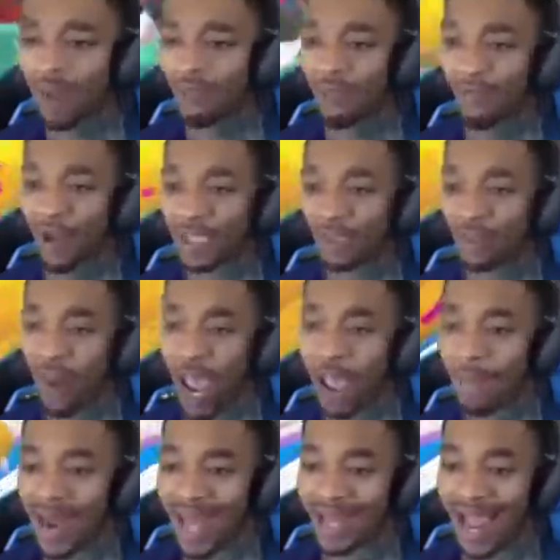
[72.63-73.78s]
fucking way,
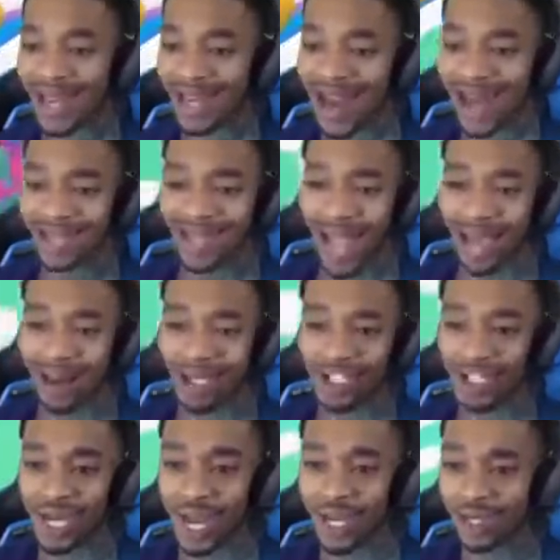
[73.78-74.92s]
man? I got knocked out and
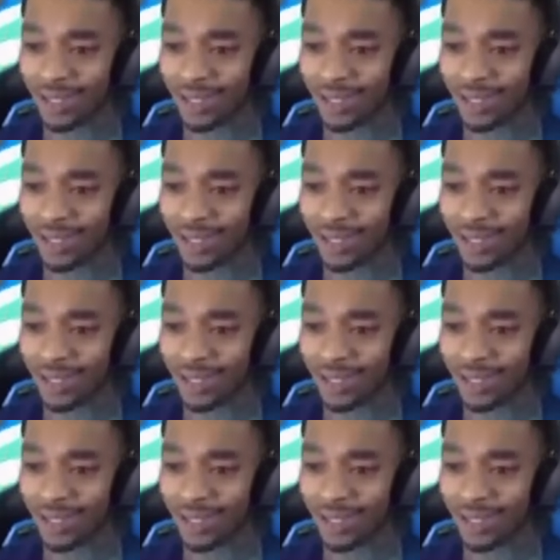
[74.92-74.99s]
shit.